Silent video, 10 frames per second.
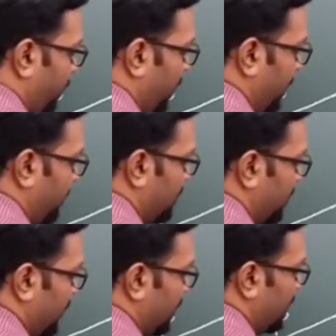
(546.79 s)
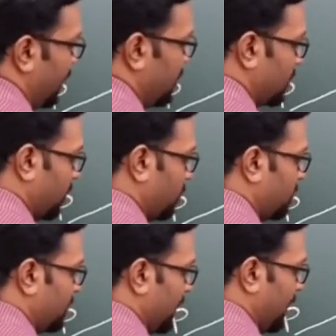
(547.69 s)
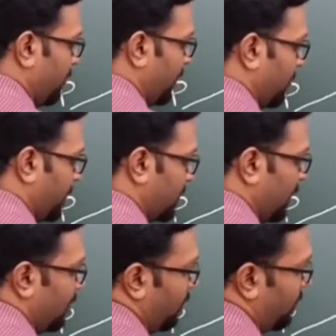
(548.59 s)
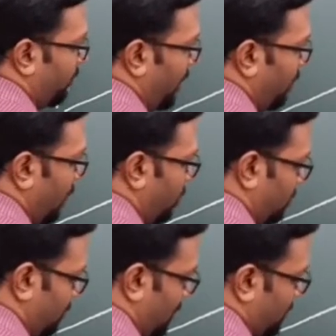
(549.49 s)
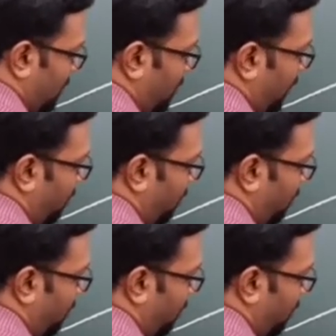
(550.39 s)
we represent it, instead of C, we represent it with V. Velocity is represented by